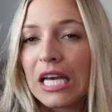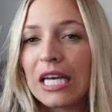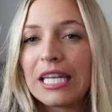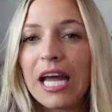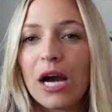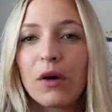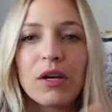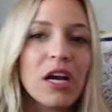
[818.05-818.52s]

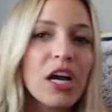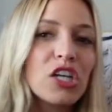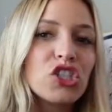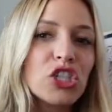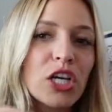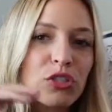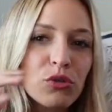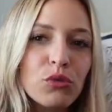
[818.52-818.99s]
Now, a
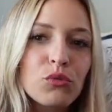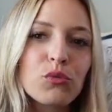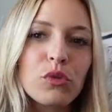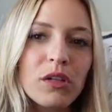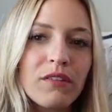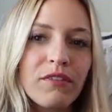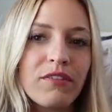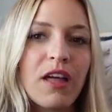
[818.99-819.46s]
general
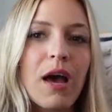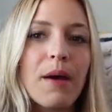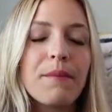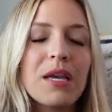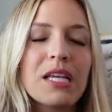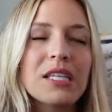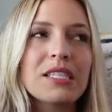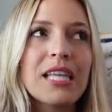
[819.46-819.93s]
rule of
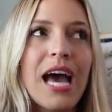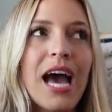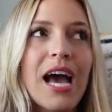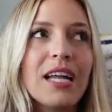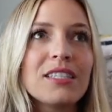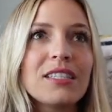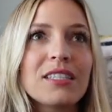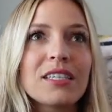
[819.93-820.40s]
thumb is
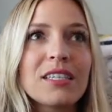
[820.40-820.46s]
that